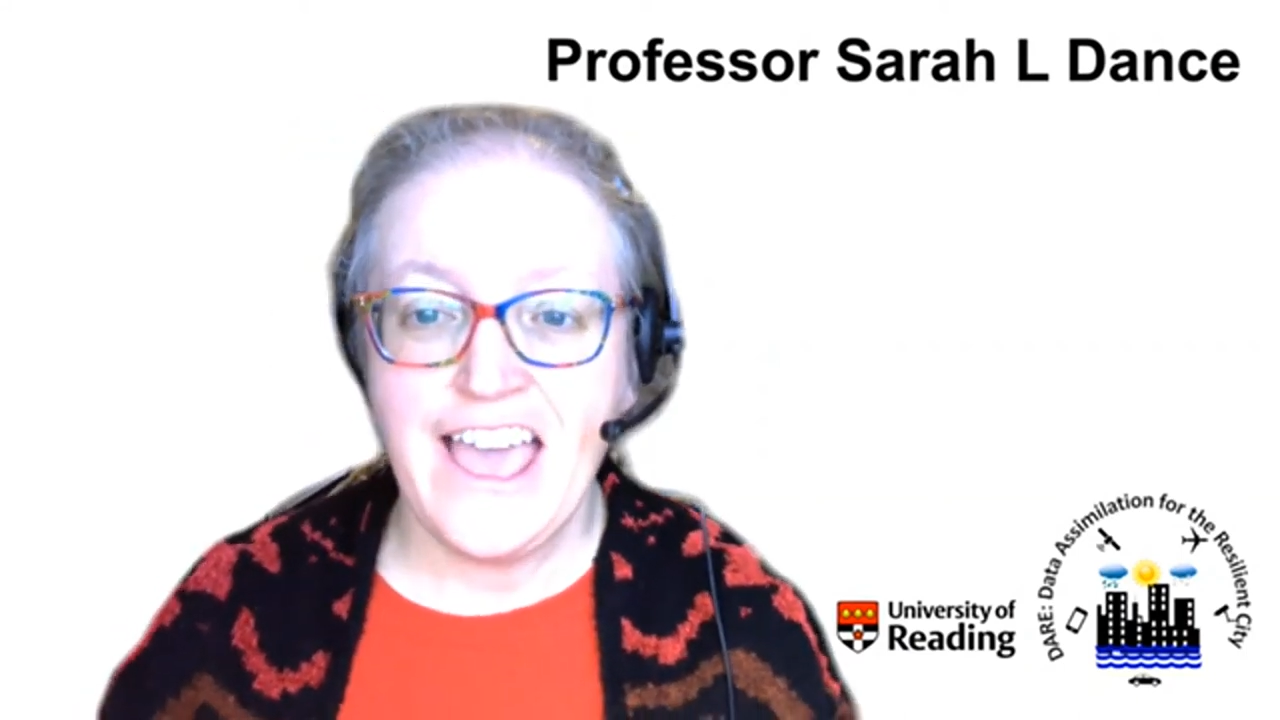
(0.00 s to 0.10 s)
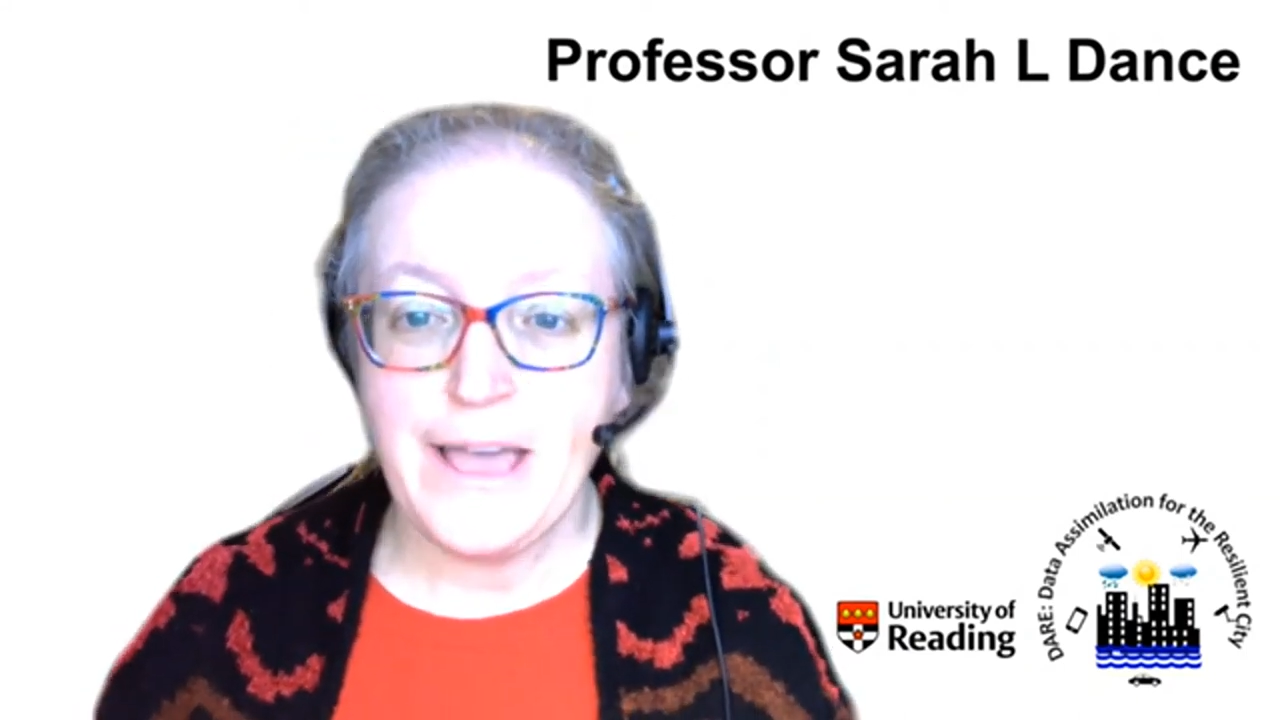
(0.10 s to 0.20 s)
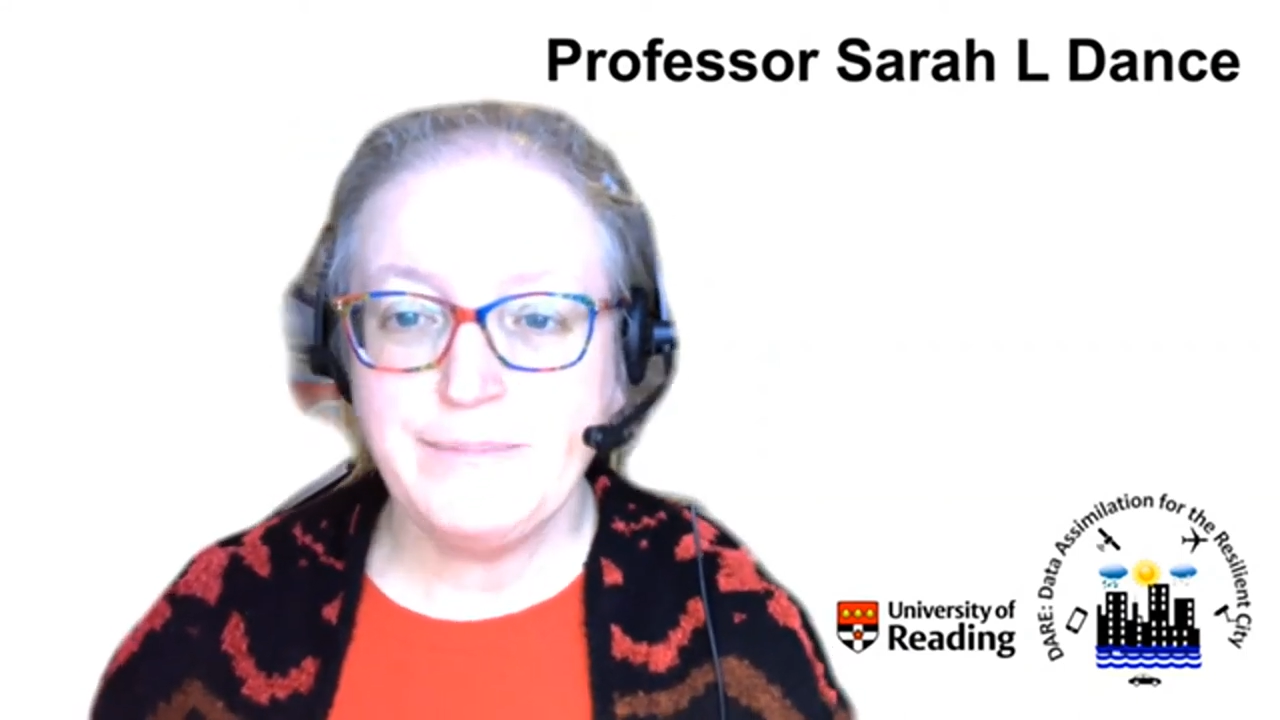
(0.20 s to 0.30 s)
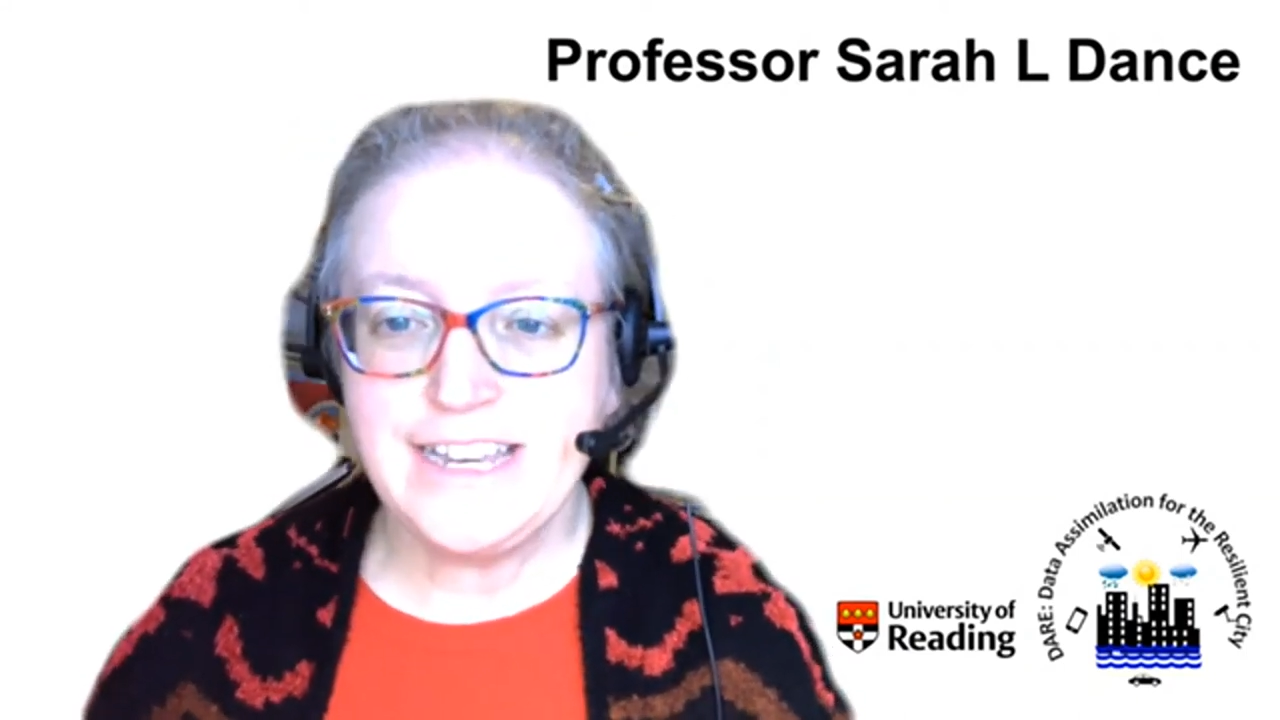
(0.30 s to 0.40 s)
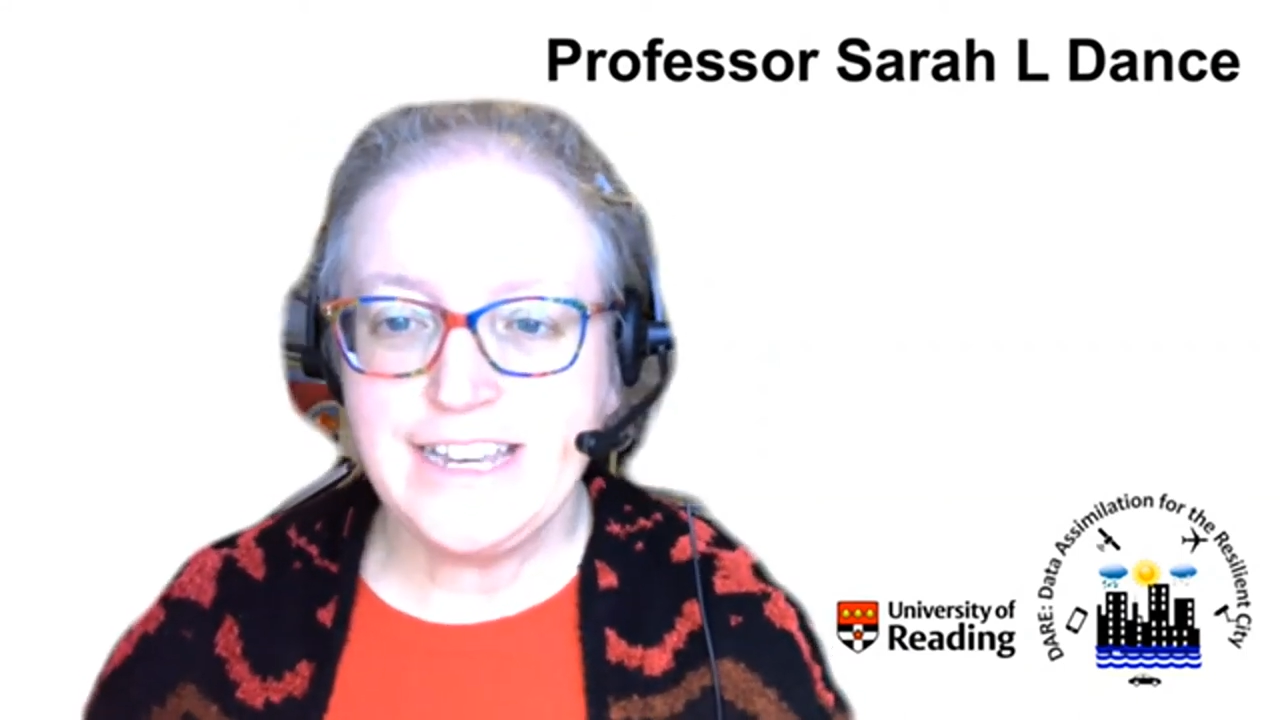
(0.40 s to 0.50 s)

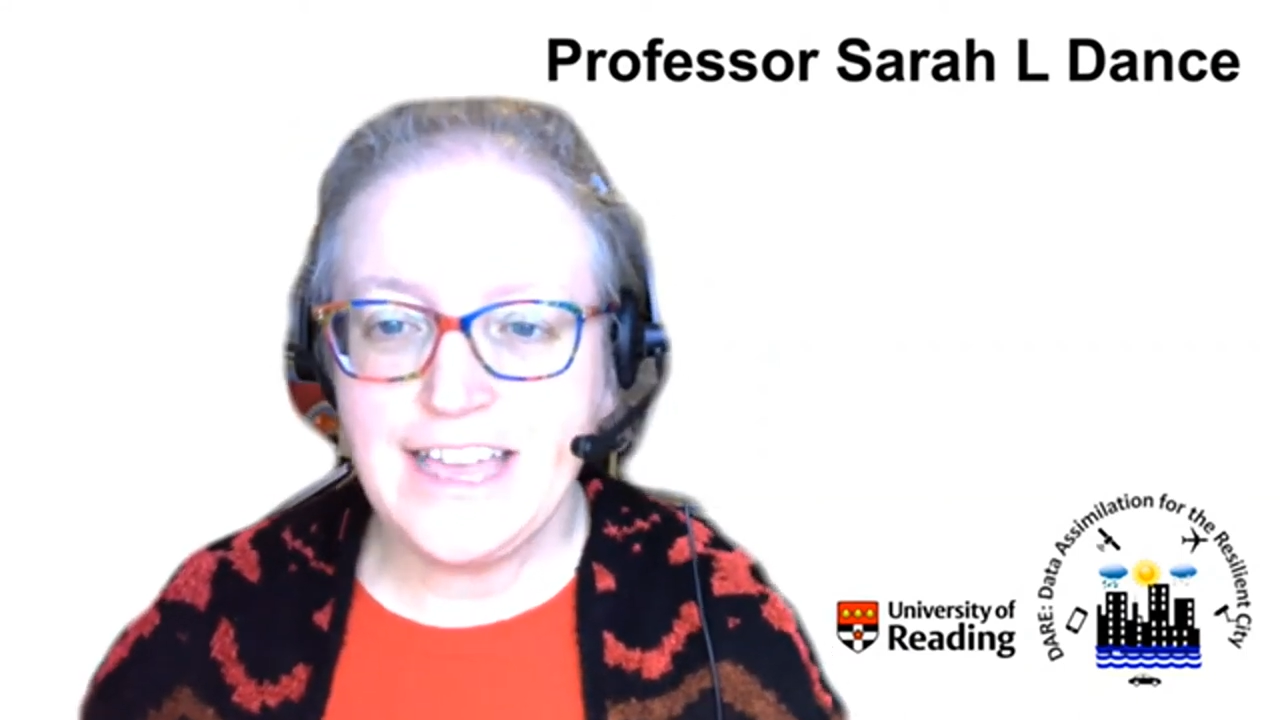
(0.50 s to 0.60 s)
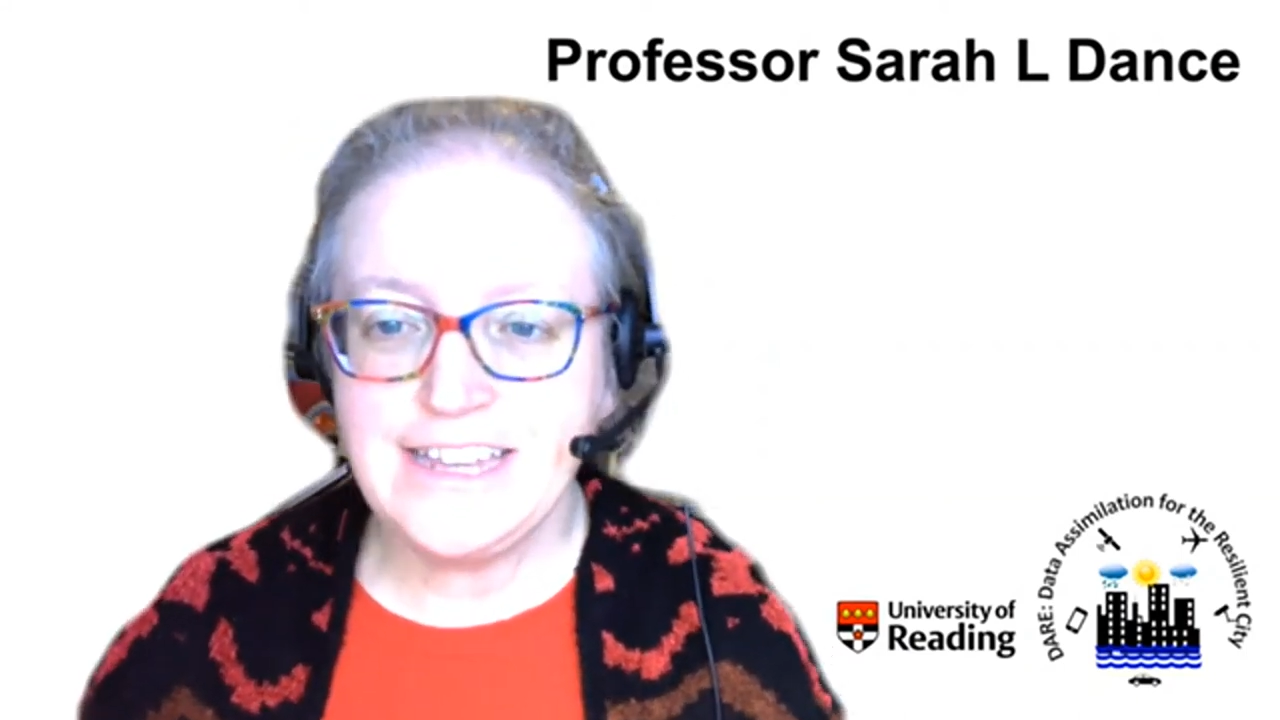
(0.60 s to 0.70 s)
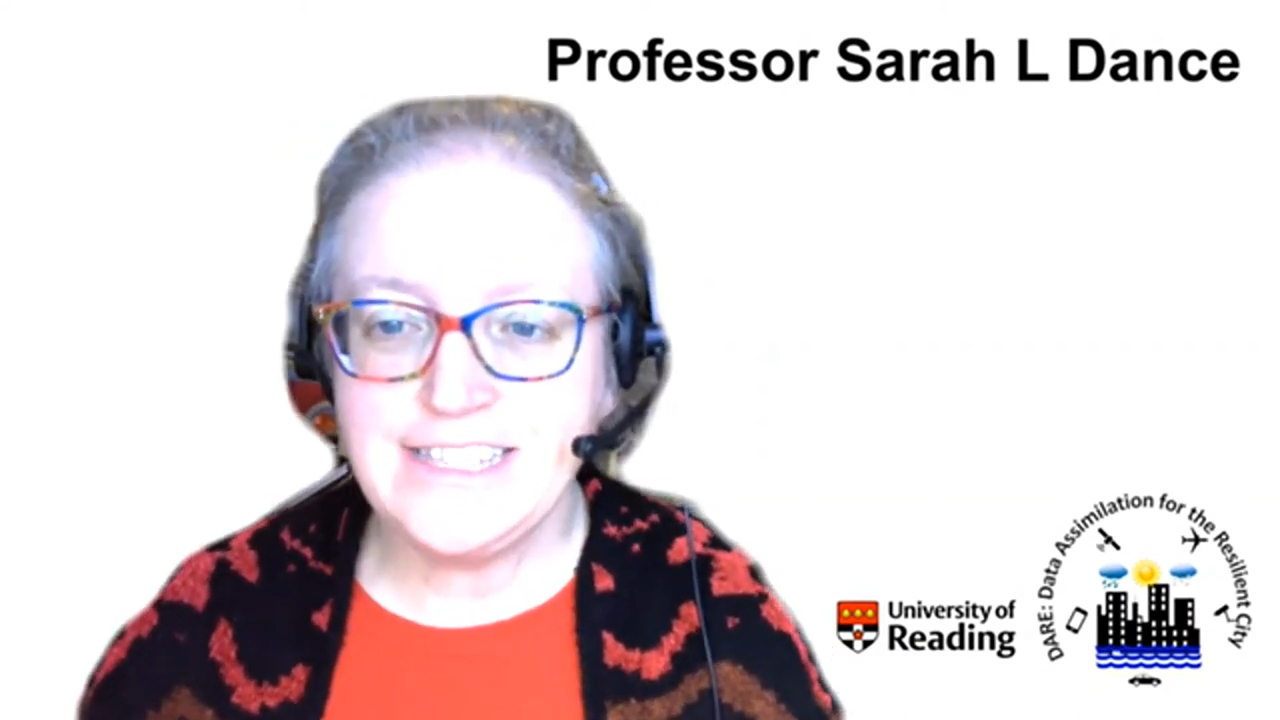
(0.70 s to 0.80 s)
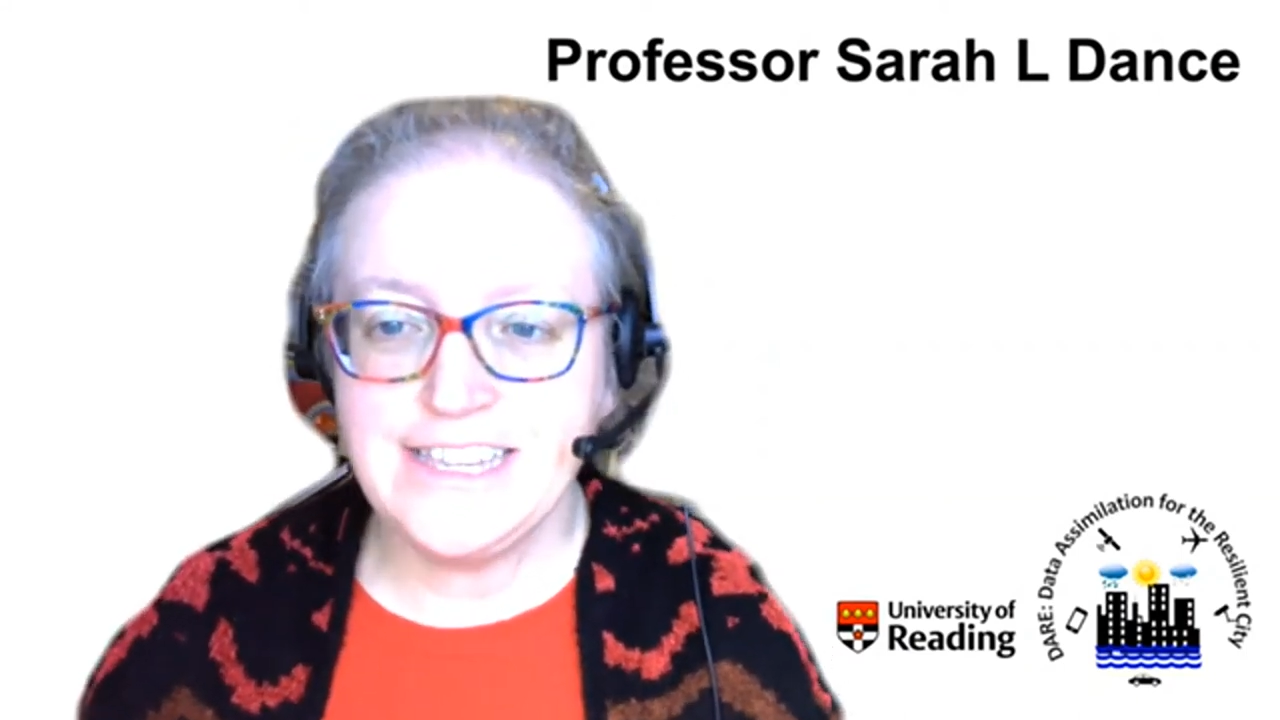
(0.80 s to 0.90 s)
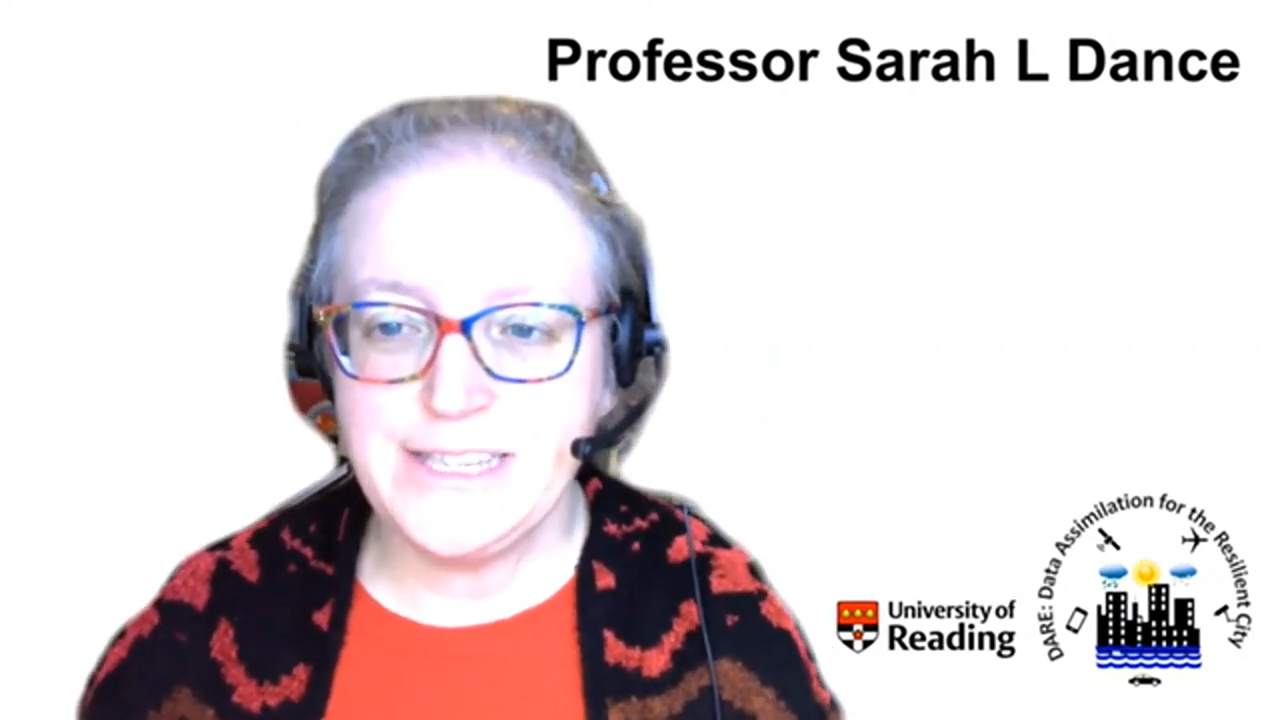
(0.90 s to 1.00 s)
I'm
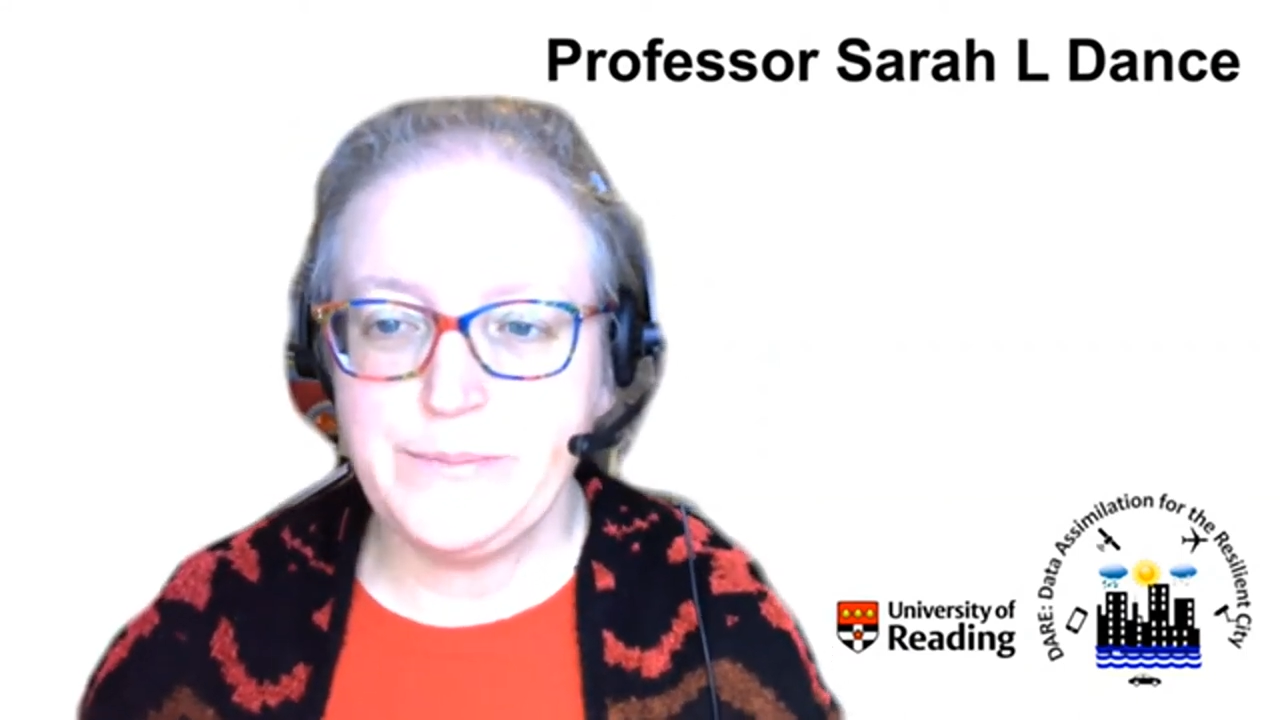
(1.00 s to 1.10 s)
delighted